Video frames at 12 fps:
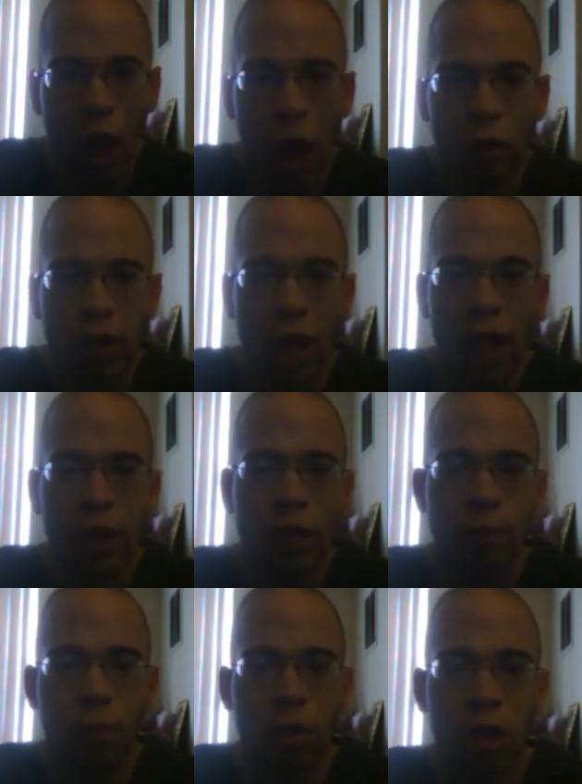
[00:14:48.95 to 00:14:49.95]
I was kind of
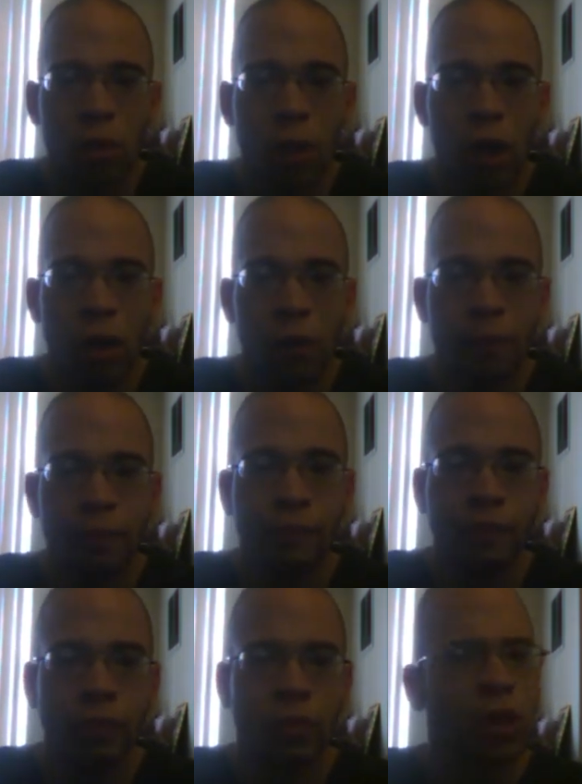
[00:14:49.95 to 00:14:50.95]
disappointed about
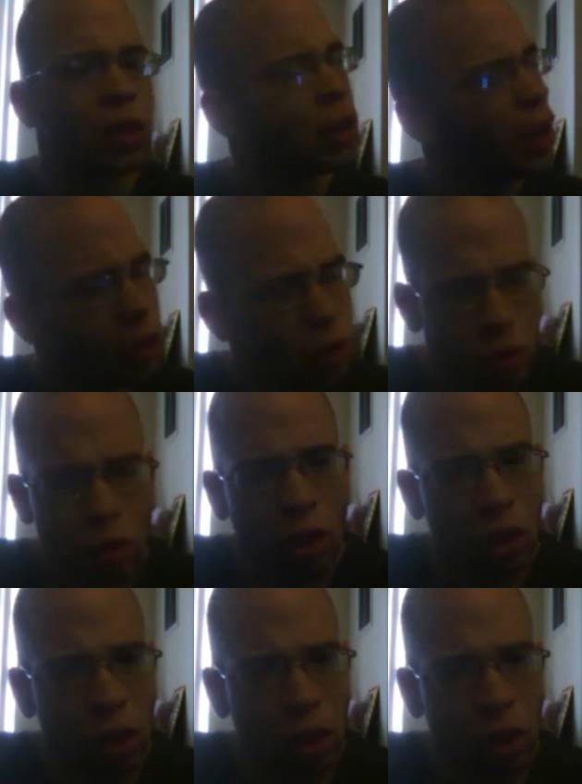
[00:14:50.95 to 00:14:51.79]
the deal store a